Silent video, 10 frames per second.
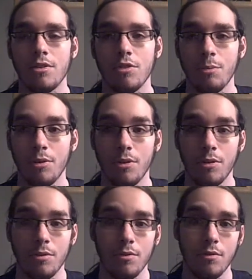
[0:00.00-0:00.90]

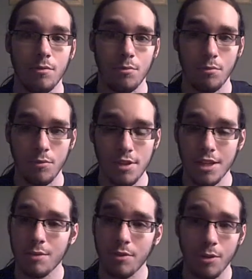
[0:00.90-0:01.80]
Triple
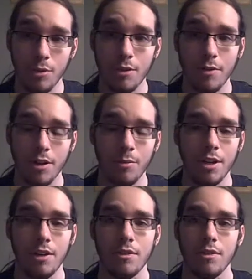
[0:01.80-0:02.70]
doesn't really work very
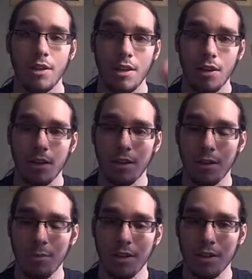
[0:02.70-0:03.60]
well
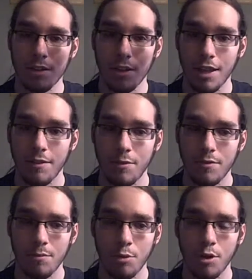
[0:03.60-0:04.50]
because
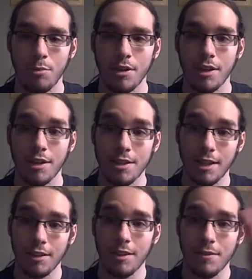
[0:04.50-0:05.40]
left Pokemon can
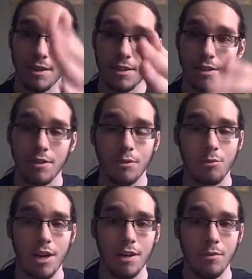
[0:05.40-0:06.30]
attack left and center,
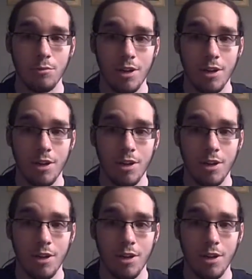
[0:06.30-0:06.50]
right